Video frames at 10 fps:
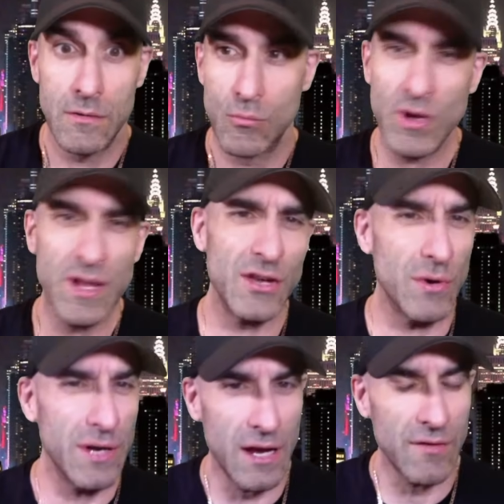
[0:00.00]
What do you
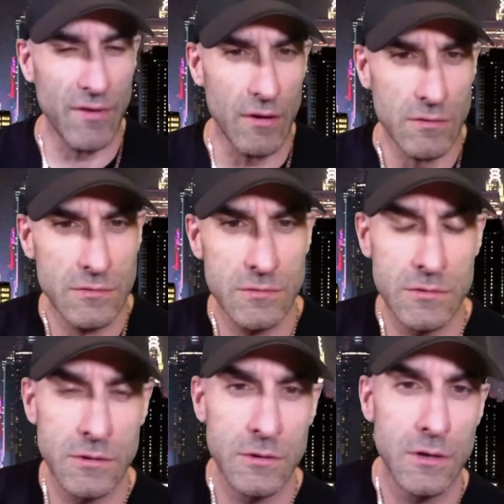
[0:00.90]
do in the NFL?
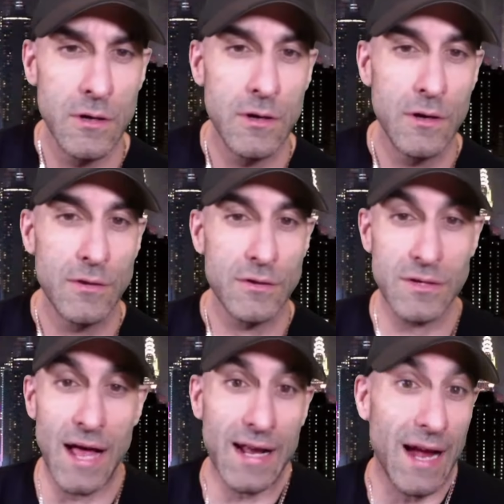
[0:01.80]
There's
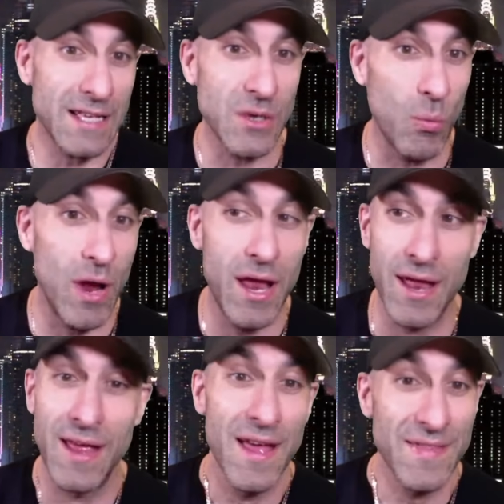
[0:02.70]
a lot of guys that win
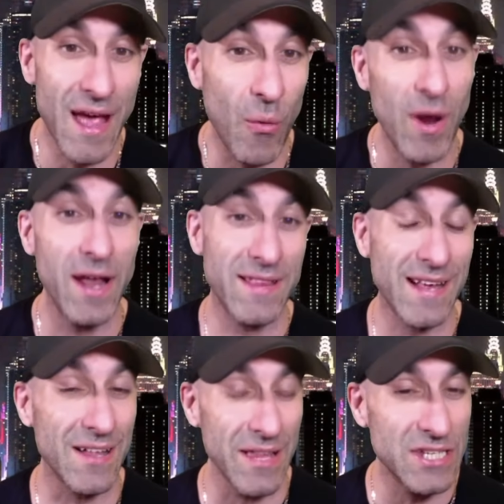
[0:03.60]
at the
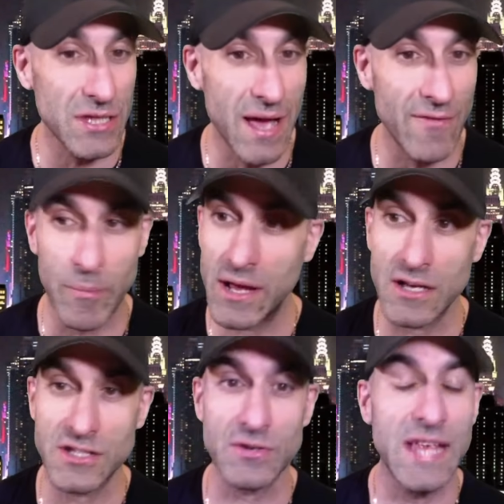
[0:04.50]
collegiate level
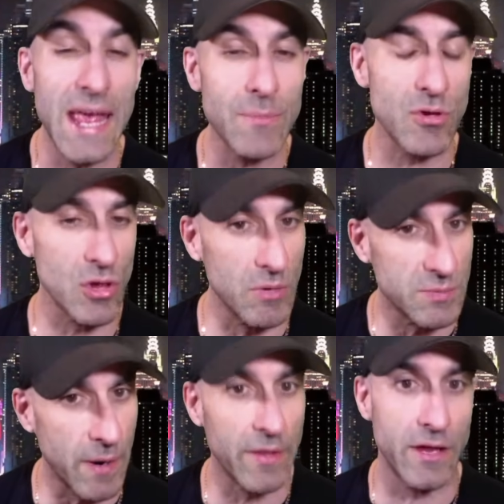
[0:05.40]
because their teams are so
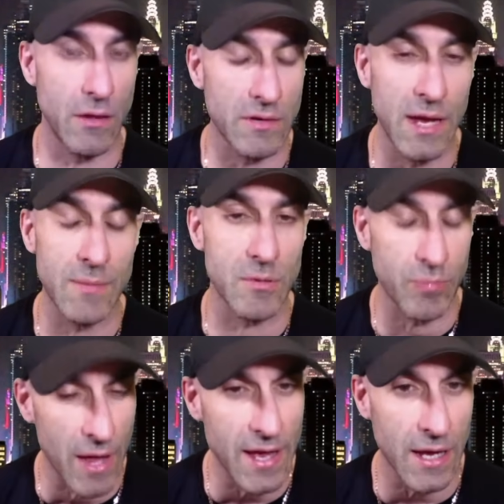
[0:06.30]
much better than the other teams are
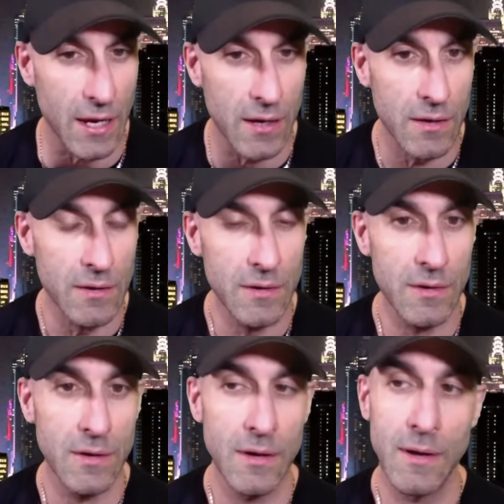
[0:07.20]
playing.
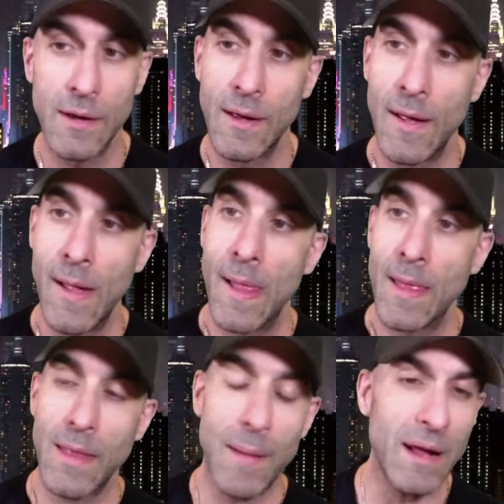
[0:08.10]

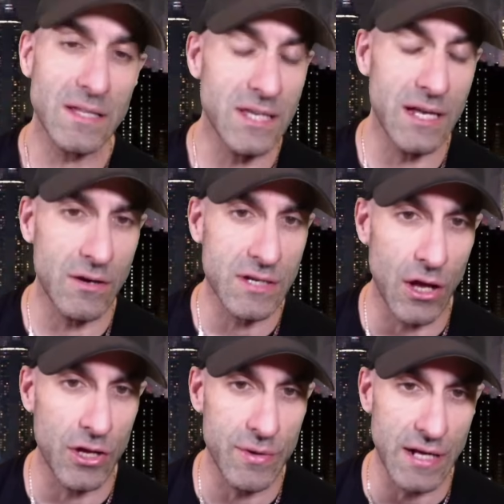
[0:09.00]
And I'm not sitting here
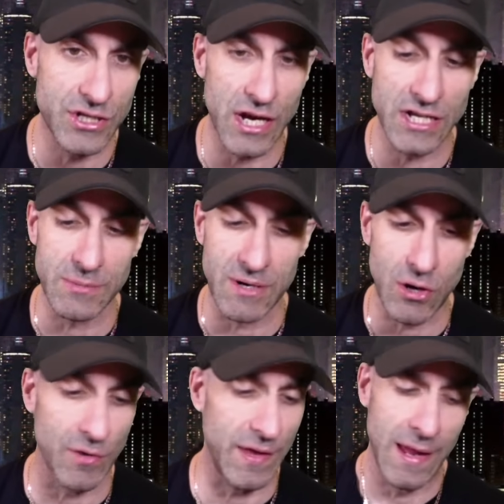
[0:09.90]
telling you that J.J.
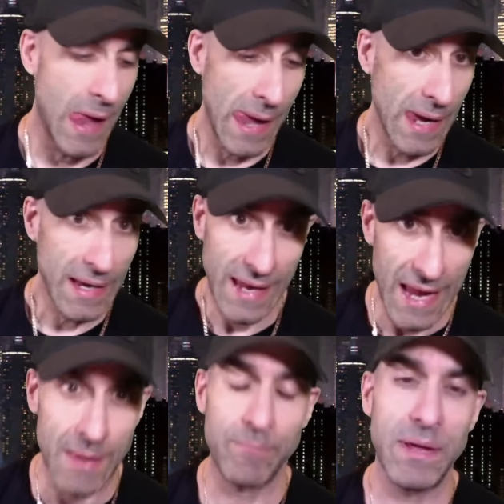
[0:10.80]
McCarthy
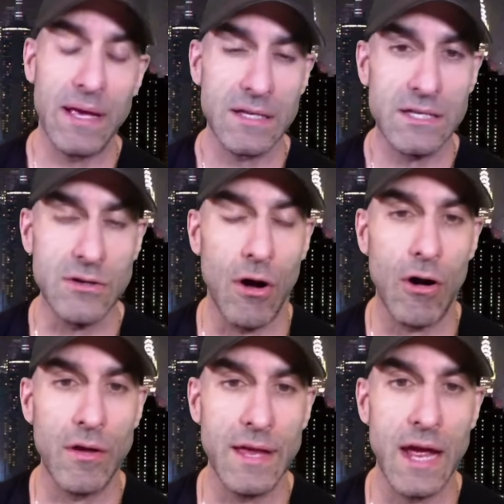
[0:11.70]
can't be a
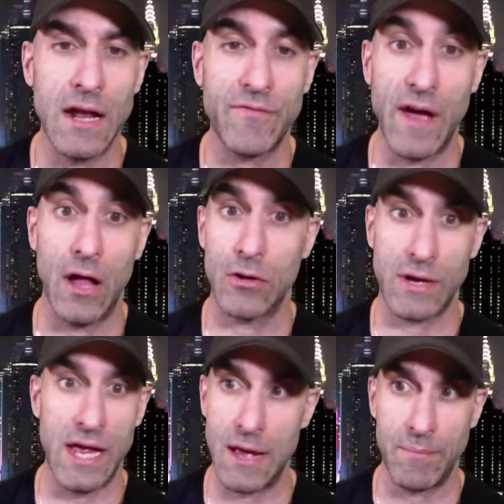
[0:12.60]
star of the NFL or
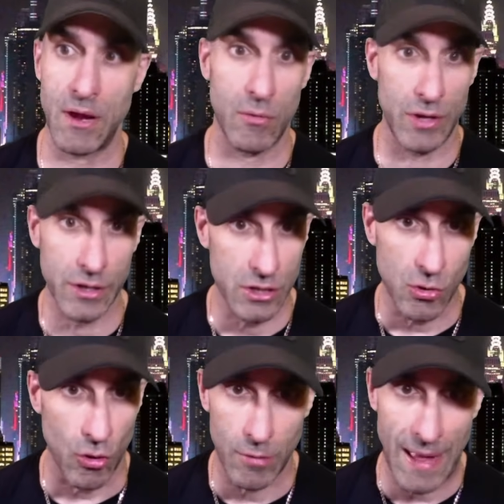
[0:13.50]
can't be a really good
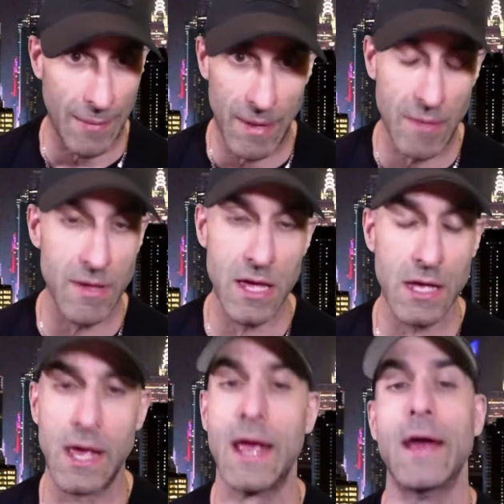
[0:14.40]
quarterback. Maybe
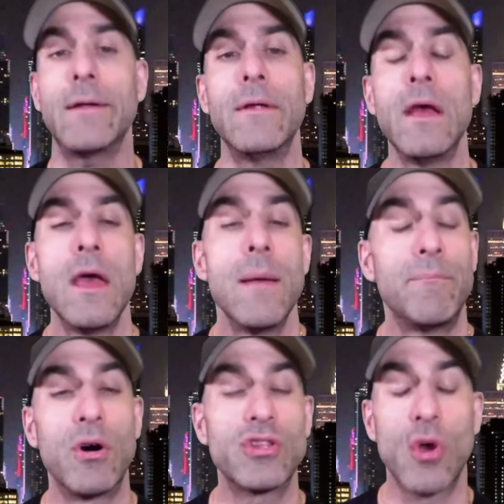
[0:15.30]
he can.
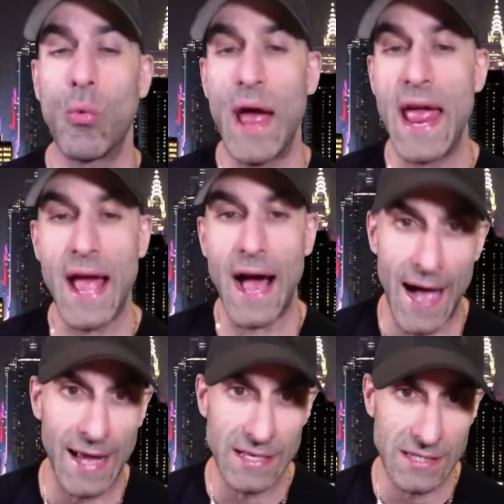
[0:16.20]
But the way
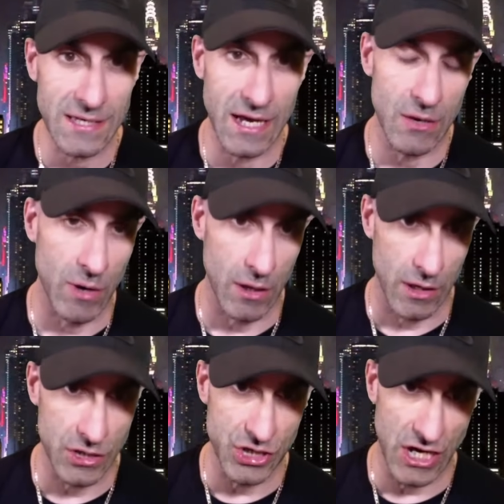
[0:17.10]
I see it when I
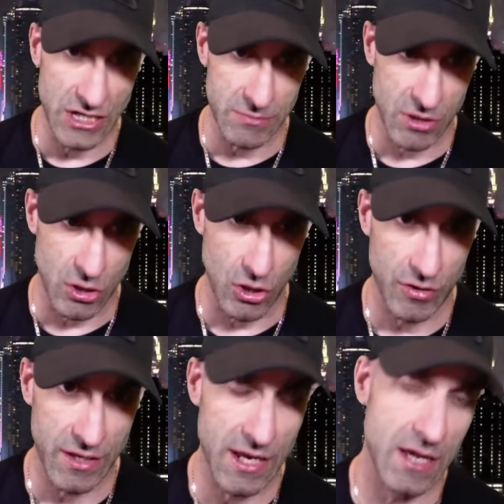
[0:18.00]
look at J.J.
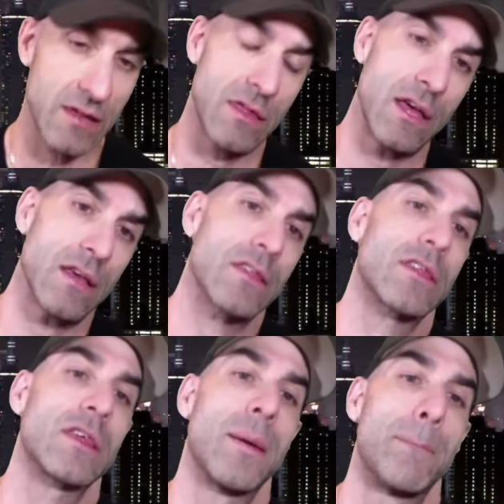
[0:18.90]
McCarthy is
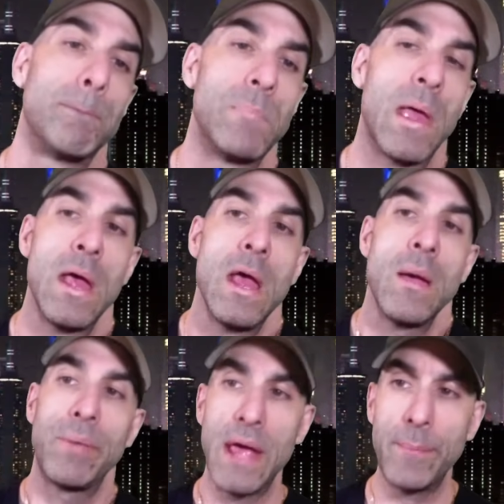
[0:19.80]
this.
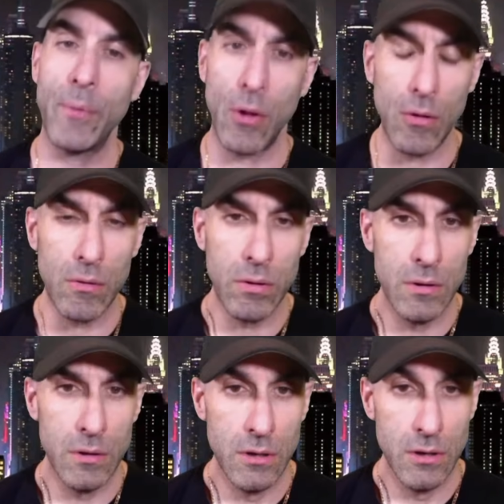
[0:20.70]
People
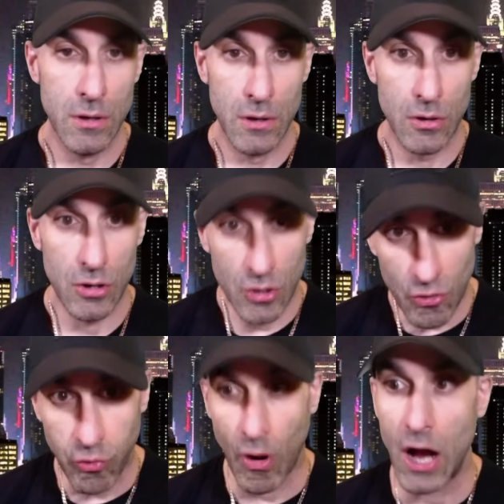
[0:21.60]

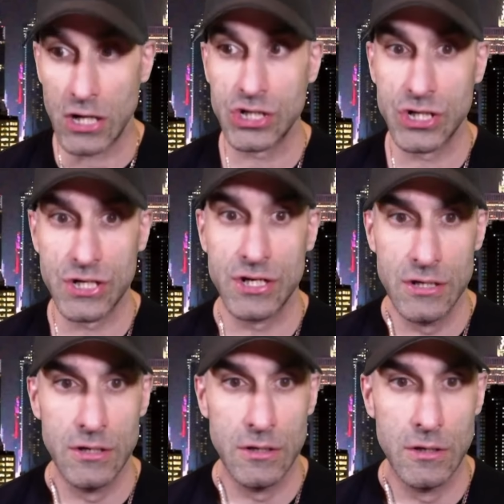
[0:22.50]
crushed
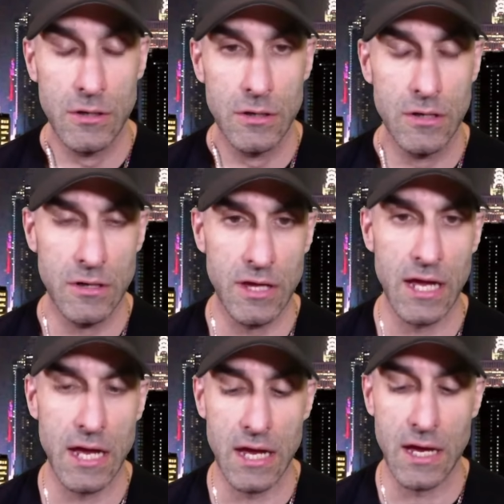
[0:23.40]

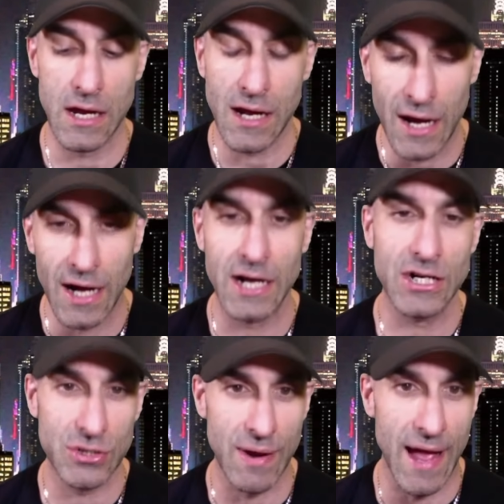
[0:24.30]
the
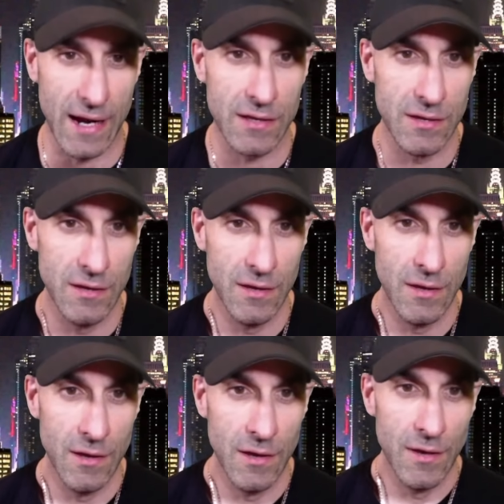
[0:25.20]
contract
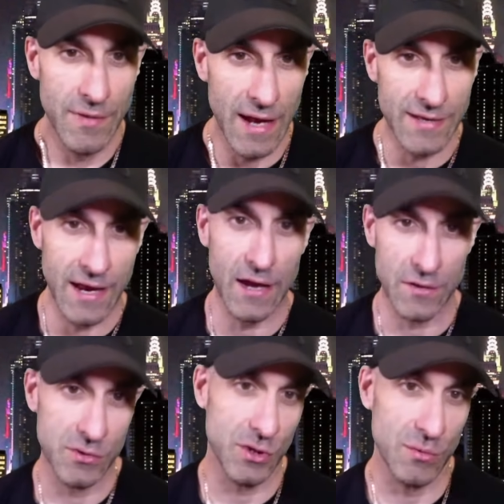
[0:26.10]
that
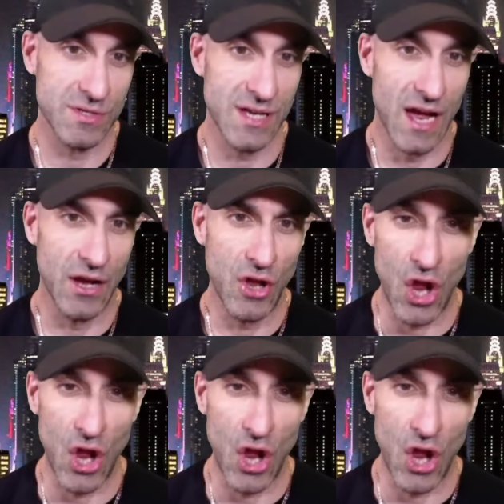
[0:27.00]
Daniel Jones got.